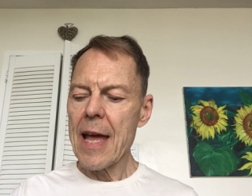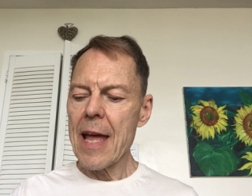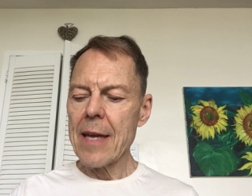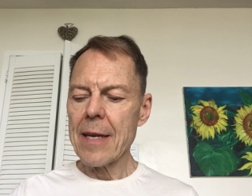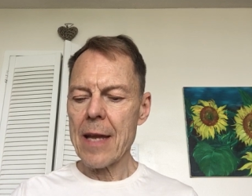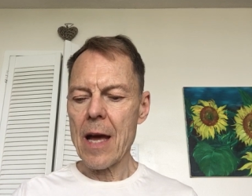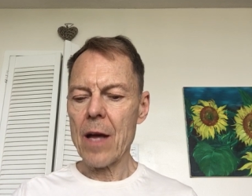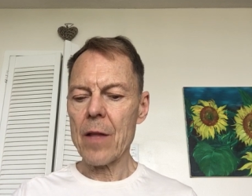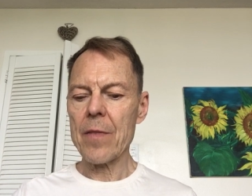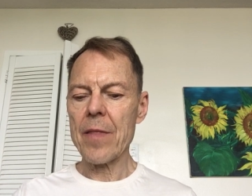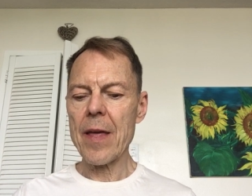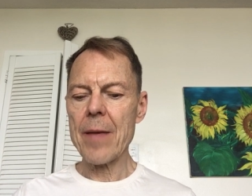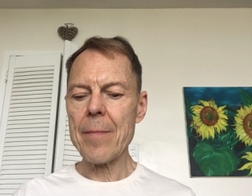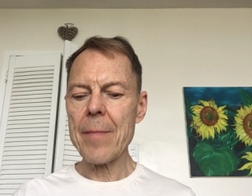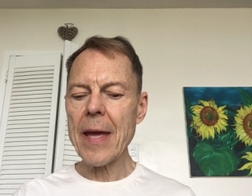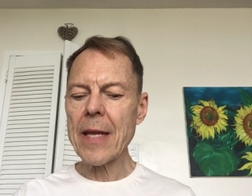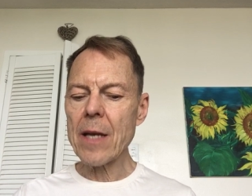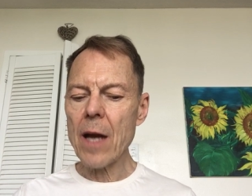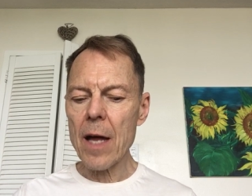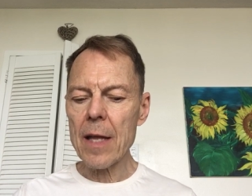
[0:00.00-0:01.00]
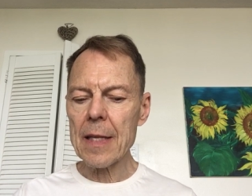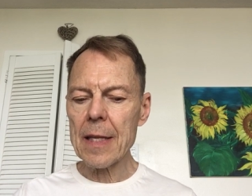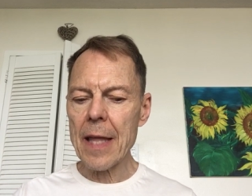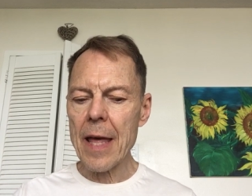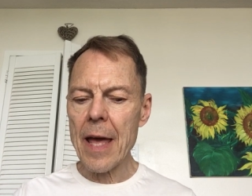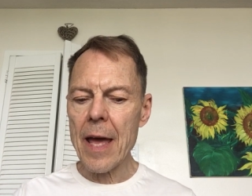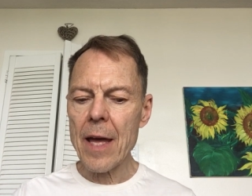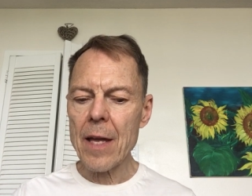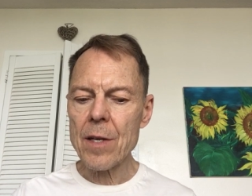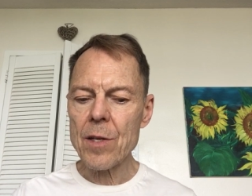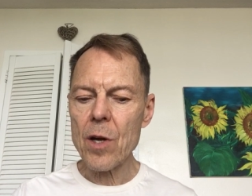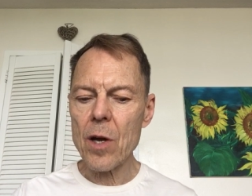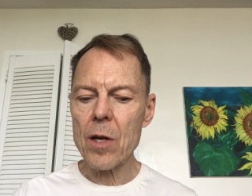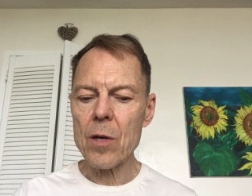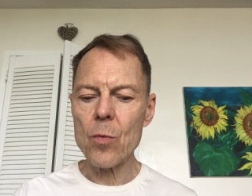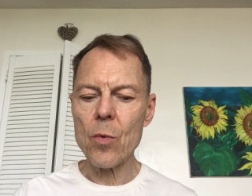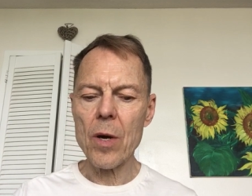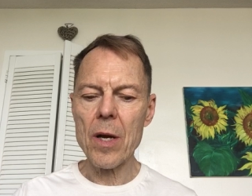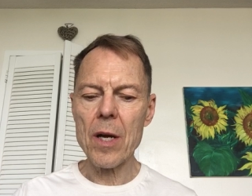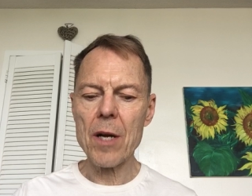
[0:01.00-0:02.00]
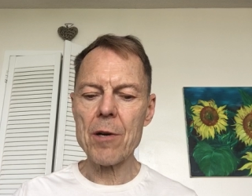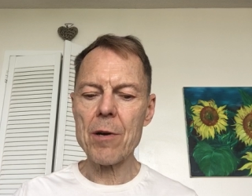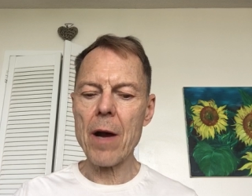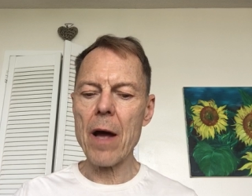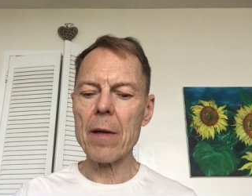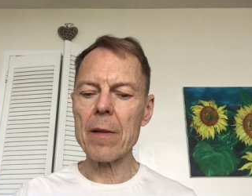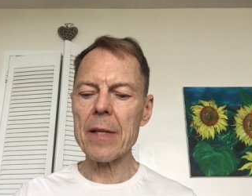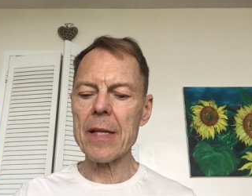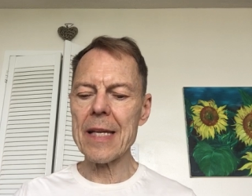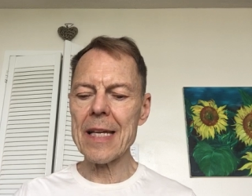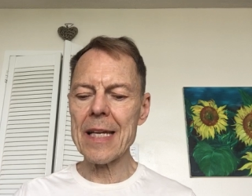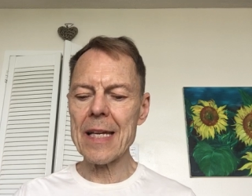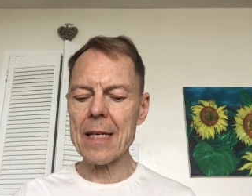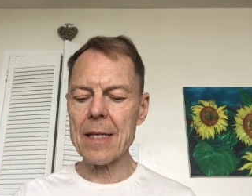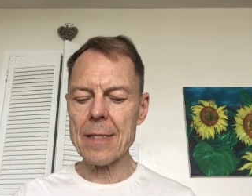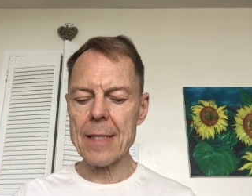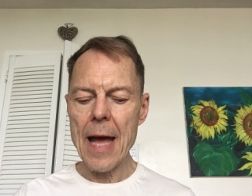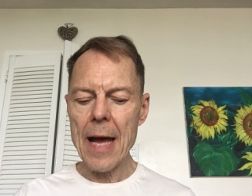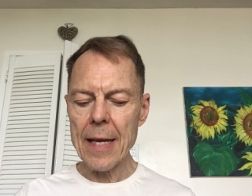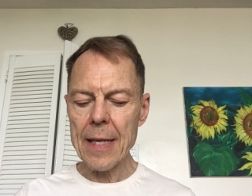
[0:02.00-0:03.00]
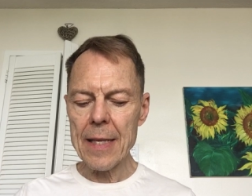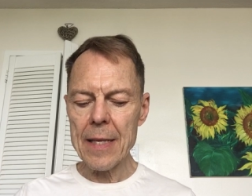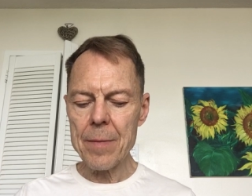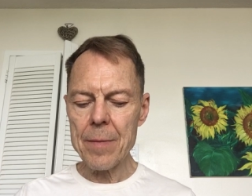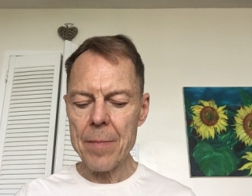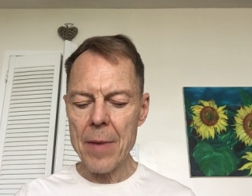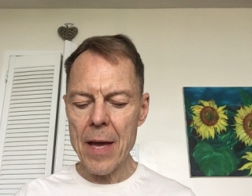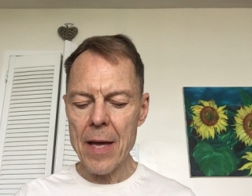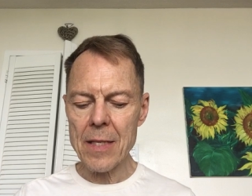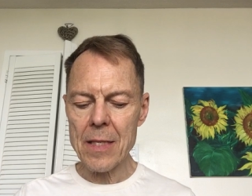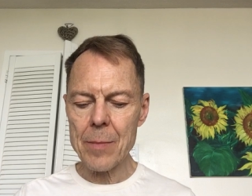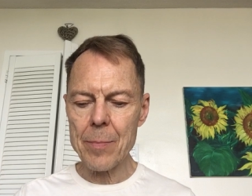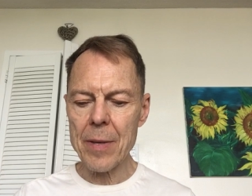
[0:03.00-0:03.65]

Now, they may not land on what Crowley exactly meant,